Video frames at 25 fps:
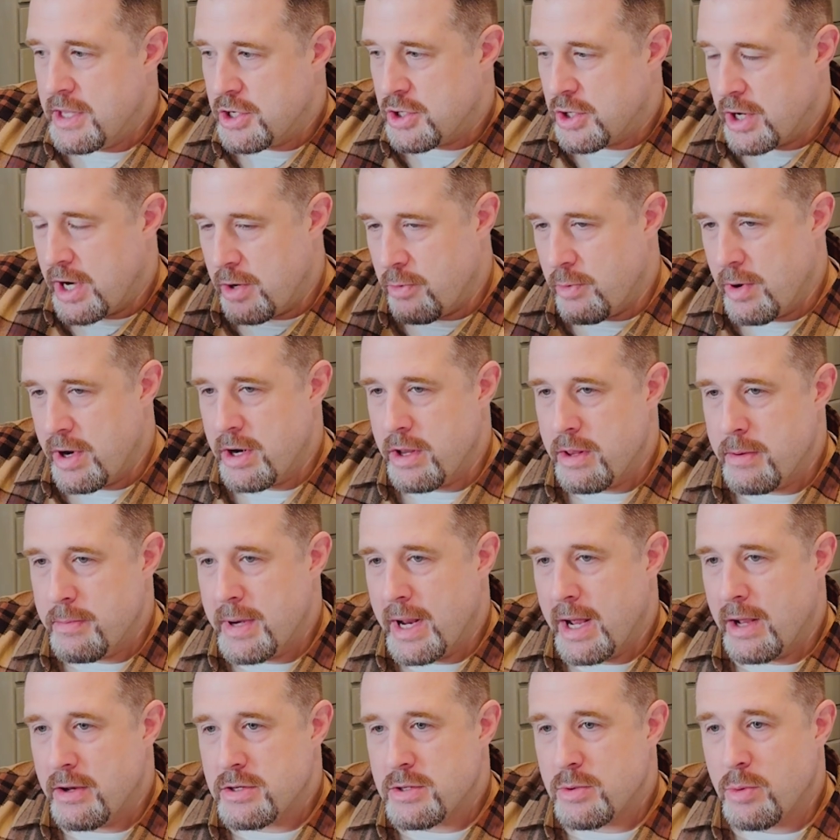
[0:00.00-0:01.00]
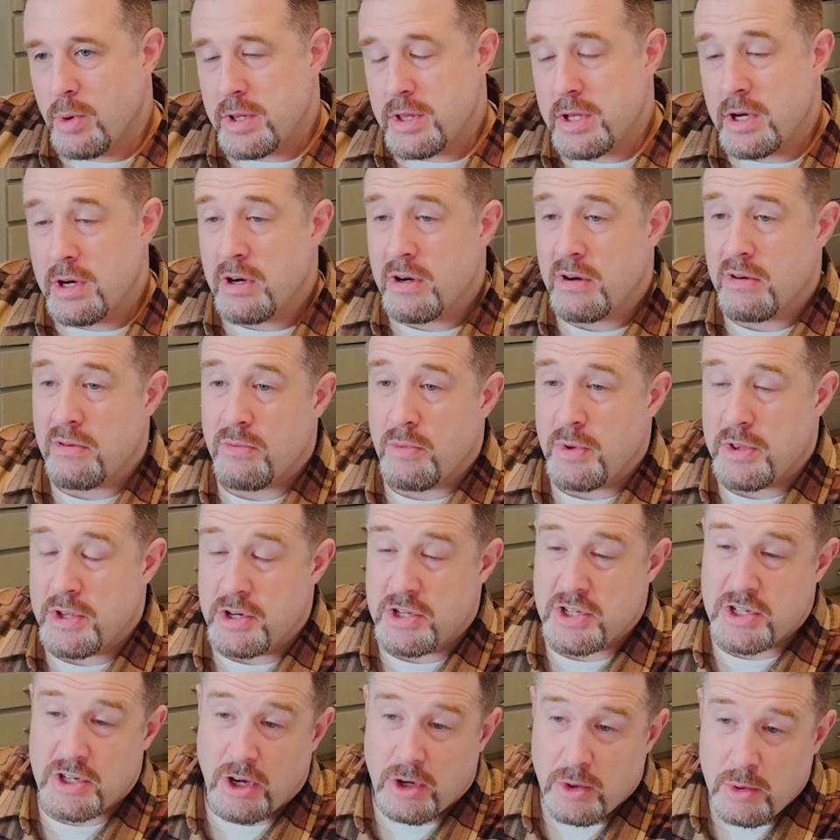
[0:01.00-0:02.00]
then try and render them down to what their
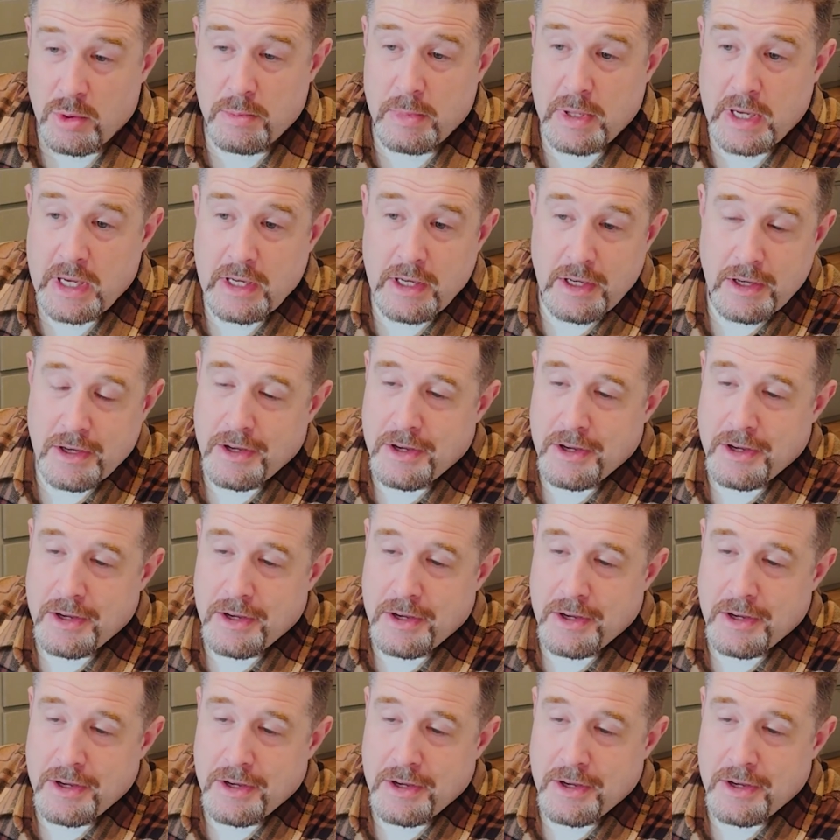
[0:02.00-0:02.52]
skull would be.